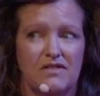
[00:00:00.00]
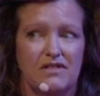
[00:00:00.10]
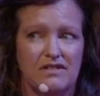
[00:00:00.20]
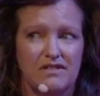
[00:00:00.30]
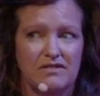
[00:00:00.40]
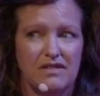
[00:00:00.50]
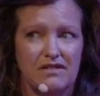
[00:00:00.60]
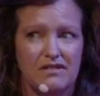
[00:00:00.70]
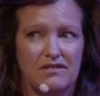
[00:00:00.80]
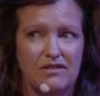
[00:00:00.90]

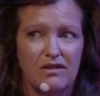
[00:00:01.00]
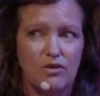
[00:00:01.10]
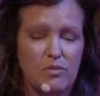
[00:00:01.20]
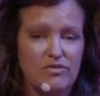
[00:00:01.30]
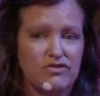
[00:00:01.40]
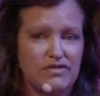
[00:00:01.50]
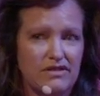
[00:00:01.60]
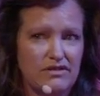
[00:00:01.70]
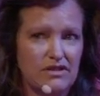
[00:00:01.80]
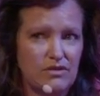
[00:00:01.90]
a corporate
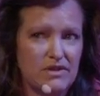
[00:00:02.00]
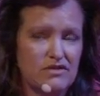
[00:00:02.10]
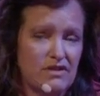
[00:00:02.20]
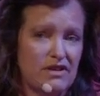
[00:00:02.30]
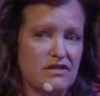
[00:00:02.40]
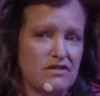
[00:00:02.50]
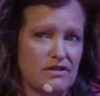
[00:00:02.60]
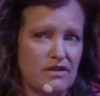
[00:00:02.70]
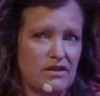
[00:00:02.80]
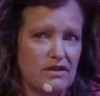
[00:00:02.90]
strategy which has
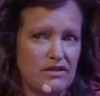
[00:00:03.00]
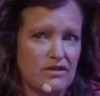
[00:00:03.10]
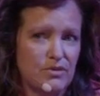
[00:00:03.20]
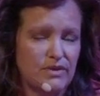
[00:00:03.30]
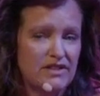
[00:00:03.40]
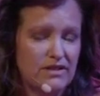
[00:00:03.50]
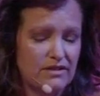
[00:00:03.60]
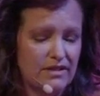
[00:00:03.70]
three